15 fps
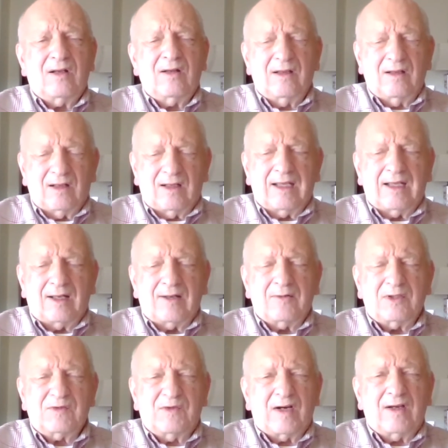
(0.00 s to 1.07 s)
I
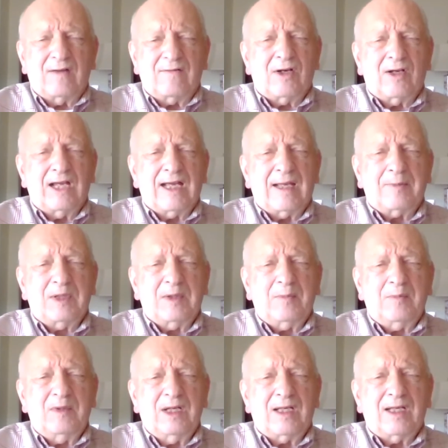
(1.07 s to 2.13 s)
was very, very happy
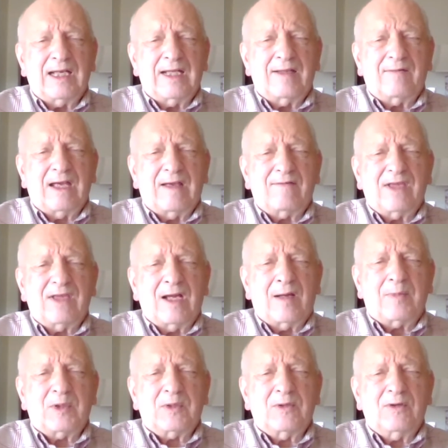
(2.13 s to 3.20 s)
to have the
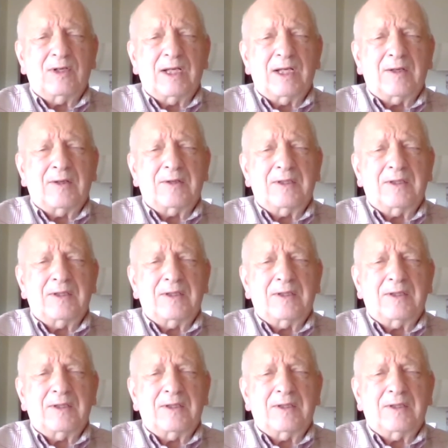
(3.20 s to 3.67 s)
opportunity